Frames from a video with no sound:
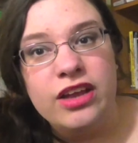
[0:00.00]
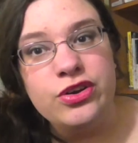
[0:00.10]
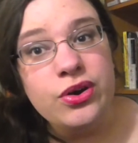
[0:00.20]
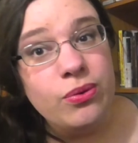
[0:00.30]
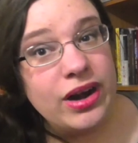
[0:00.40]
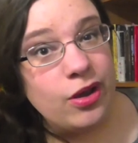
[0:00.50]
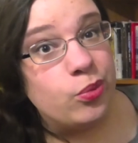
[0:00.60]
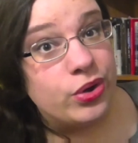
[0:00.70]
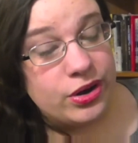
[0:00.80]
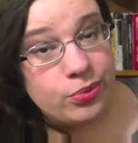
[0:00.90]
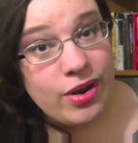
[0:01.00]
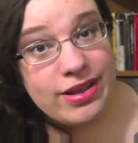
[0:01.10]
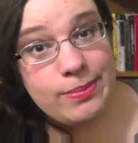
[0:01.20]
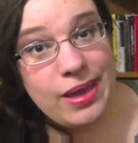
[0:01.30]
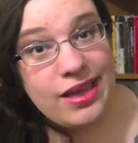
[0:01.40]
And you know what I wouldn't
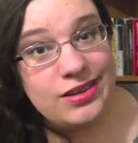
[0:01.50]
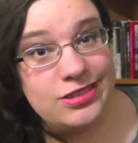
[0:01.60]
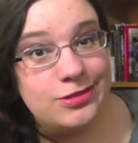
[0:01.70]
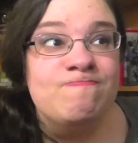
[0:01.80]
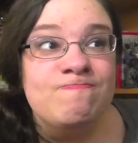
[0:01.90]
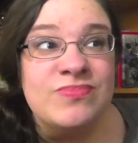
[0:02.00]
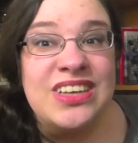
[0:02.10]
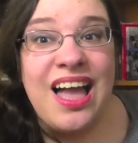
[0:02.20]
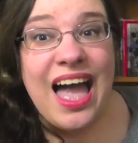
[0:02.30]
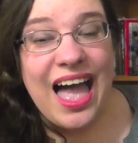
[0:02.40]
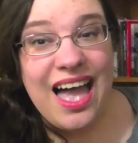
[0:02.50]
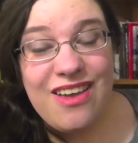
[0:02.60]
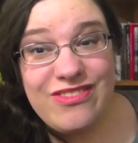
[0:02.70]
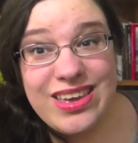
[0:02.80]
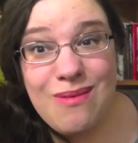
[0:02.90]
recommend?
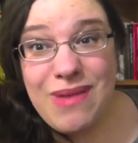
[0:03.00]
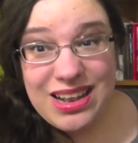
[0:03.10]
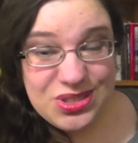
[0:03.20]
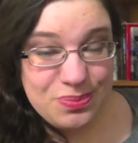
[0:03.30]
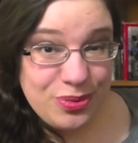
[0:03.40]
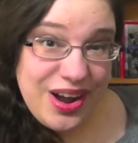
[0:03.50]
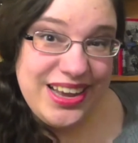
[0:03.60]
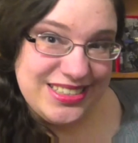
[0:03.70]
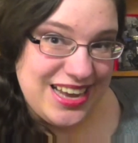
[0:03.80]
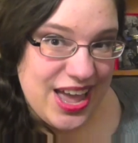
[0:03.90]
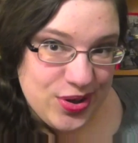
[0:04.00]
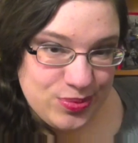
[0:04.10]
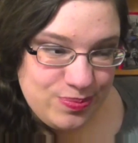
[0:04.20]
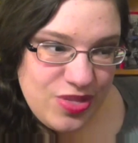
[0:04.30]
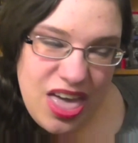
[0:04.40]
Having a mental
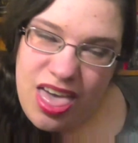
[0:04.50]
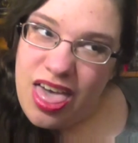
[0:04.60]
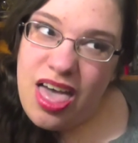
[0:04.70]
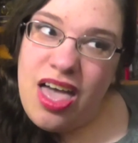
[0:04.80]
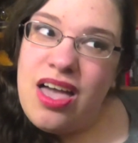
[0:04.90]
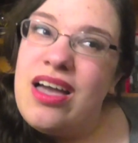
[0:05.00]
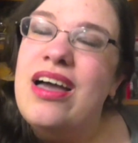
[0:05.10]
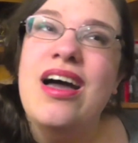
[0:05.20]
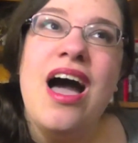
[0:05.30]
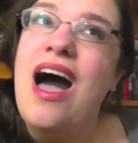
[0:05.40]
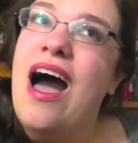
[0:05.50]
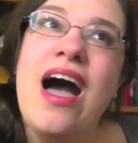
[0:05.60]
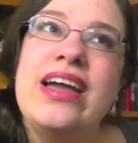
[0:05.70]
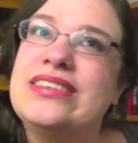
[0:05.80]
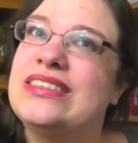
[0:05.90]
breakdown.
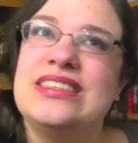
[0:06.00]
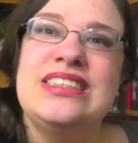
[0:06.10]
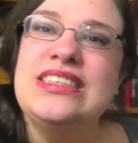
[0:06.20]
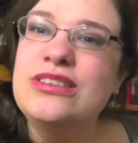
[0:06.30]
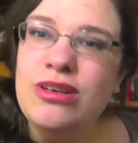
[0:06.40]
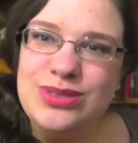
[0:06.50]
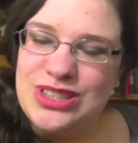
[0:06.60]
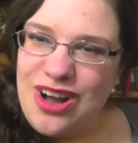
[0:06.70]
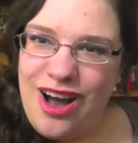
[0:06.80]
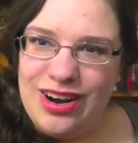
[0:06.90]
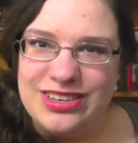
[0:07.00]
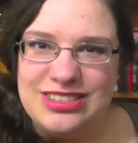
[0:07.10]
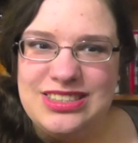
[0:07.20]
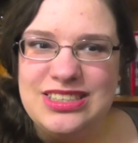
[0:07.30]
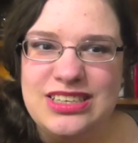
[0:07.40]
0
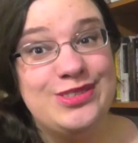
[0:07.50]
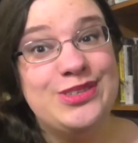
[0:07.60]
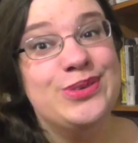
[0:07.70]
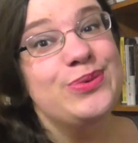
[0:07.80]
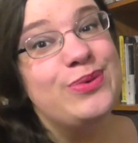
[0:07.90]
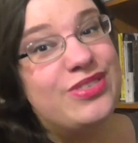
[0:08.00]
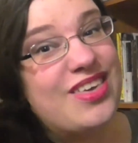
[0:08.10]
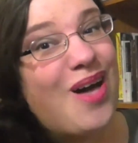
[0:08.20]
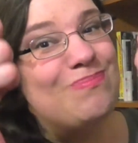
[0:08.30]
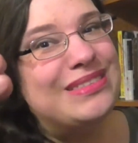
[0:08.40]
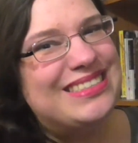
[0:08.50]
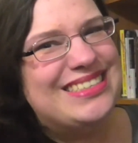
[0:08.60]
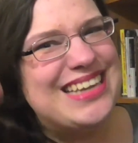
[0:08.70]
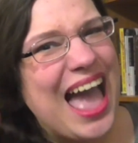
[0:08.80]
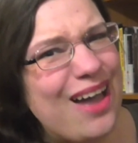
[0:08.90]
stars. 2 thumbs
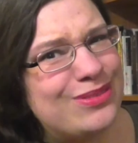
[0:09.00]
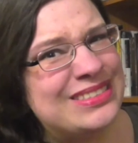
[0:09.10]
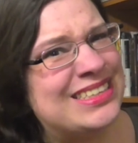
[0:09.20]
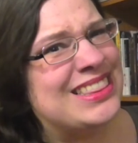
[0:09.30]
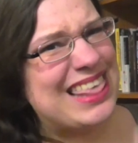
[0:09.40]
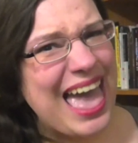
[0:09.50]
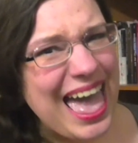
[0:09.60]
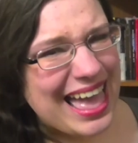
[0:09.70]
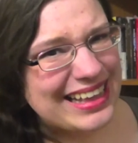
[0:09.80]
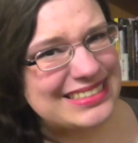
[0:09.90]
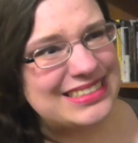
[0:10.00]
down to that.